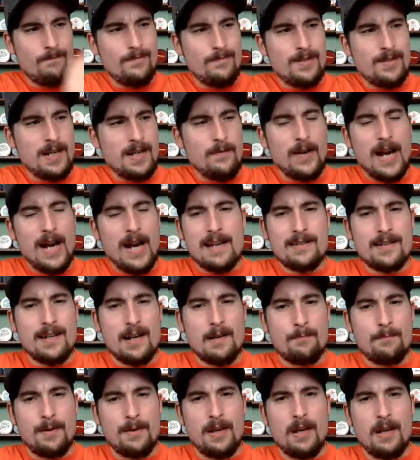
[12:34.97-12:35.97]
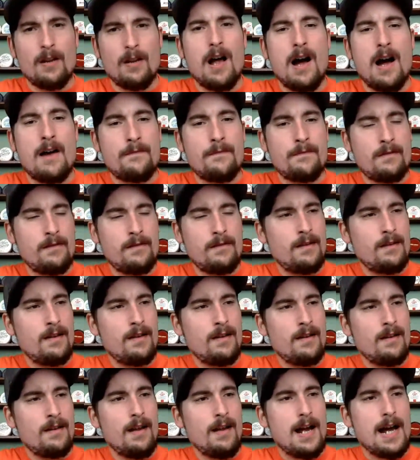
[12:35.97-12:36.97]
See if you guys can get a peel off
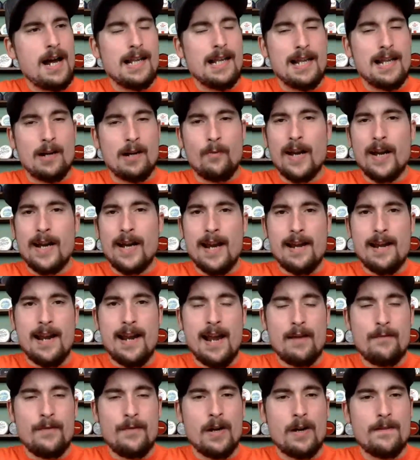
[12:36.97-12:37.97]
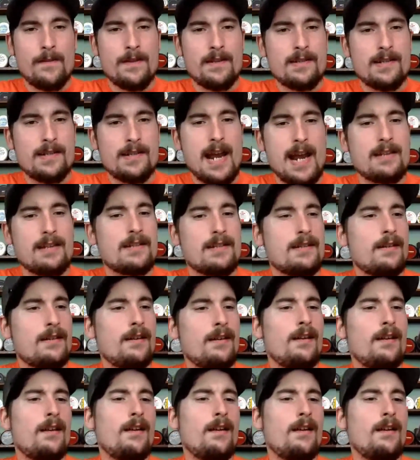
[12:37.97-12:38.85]
like we can have here in the States.